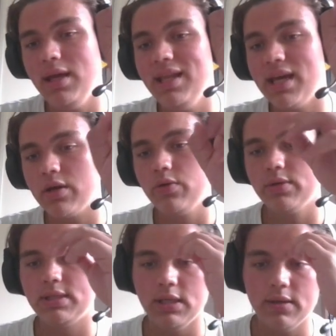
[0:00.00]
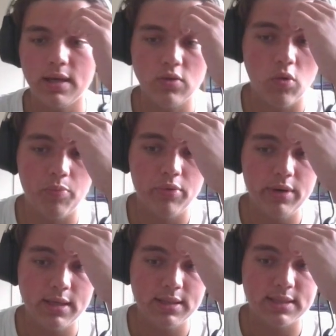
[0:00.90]
inaccuracy. And the whole
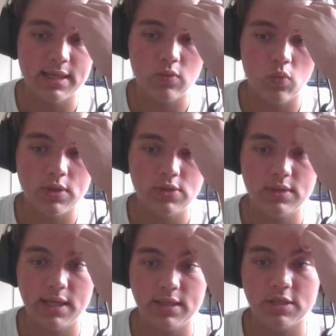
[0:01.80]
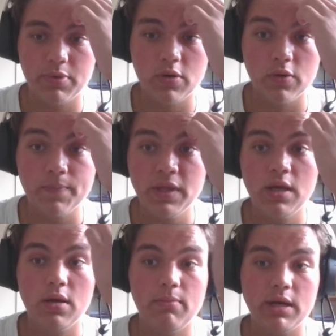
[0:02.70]
point is that once you take this pawn,
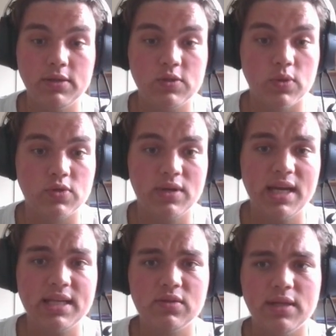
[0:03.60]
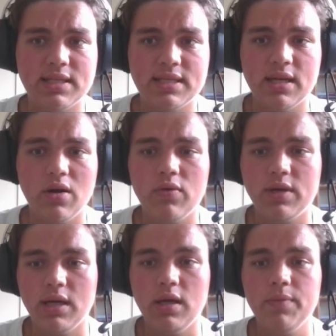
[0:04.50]
Magnus wants to castle and say,
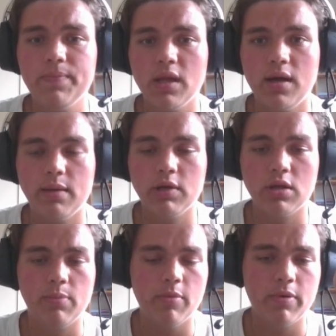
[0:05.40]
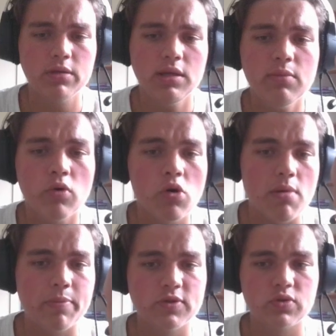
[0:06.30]
okay, I'm not up a pawn anymore,
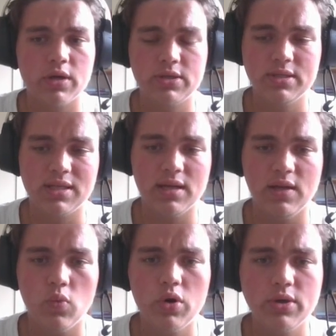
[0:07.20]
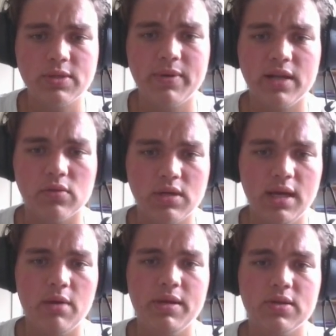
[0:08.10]
my pawn structure is slightly worse, but I don't
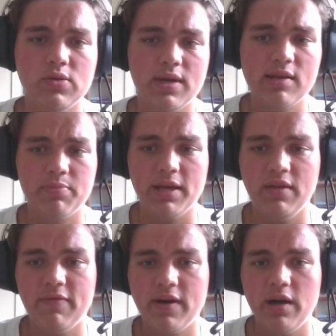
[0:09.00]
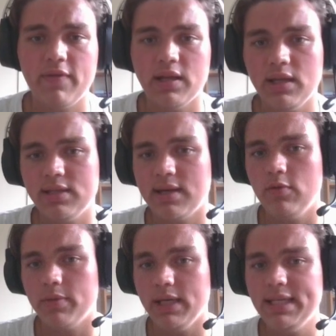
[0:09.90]
care because you cannot play e5, and anytime
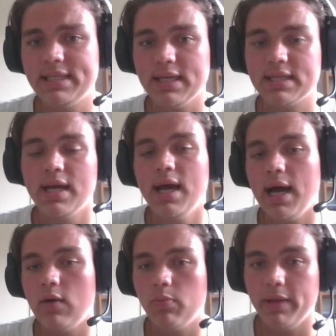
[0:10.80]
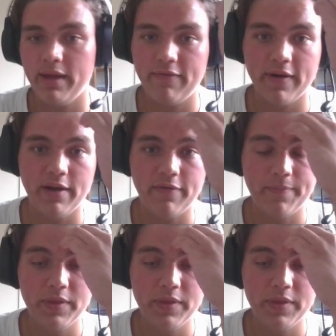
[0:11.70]
you play e6, I will play f5.